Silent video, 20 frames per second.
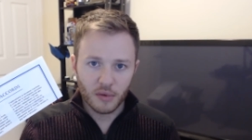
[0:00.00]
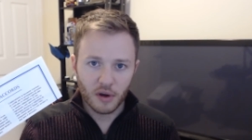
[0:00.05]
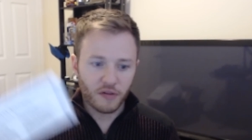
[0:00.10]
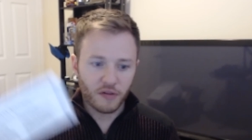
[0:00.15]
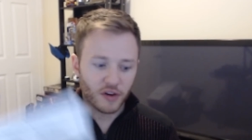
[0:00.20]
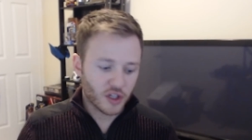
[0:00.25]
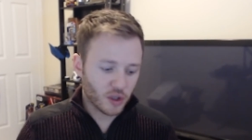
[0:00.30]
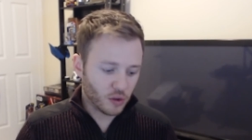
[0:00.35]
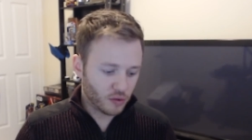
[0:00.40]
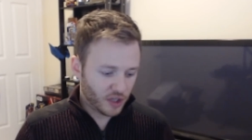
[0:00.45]

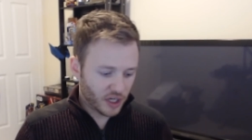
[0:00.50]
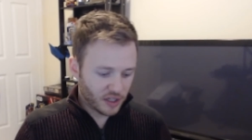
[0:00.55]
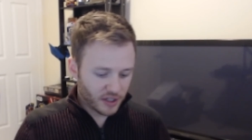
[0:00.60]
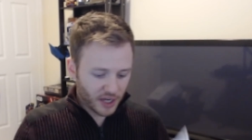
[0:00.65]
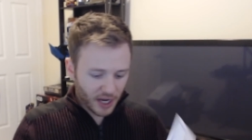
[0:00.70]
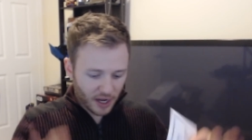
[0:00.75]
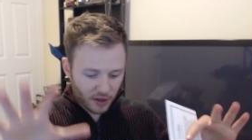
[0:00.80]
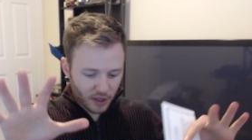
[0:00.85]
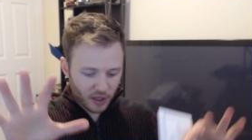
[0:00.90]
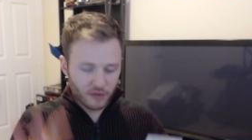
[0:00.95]
official
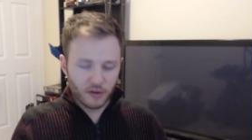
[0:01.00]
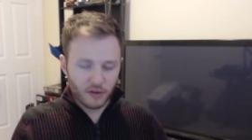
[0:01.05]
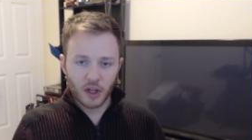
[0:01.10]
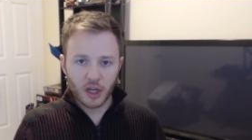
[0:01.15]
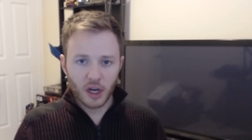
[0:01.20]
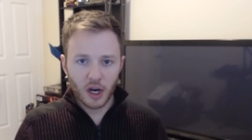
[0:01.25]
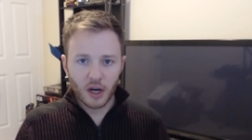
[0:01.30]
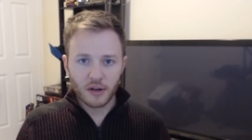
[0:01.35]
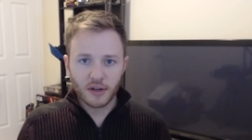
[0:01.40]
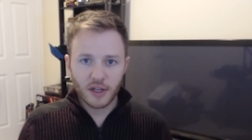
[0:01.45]
detailing of all the
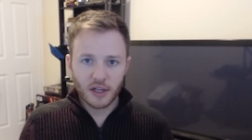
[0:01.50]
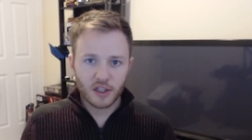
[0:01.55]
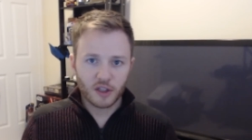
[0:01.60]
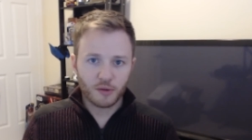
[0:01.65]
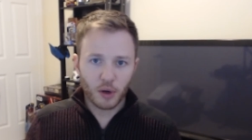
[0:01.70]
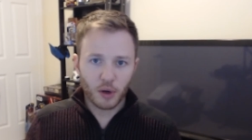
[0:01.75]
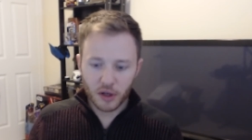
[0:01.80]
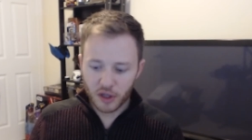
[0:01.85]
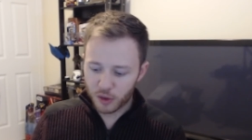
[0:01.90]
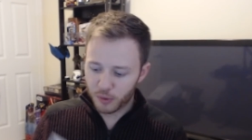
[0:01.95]
contents as
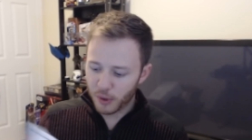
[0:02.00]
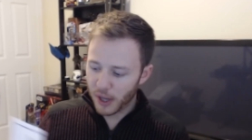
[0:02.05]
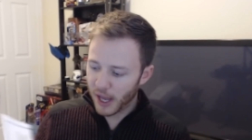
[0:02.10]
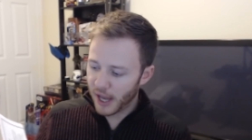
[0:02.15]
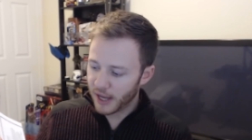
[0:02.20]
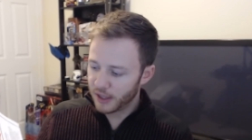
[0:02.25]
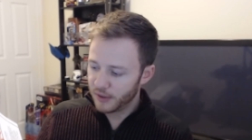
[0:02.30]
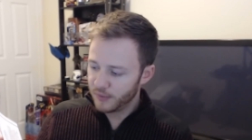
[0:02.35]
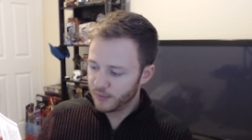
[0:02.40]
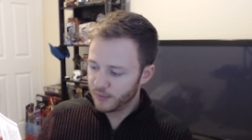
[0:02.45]
part of this pack.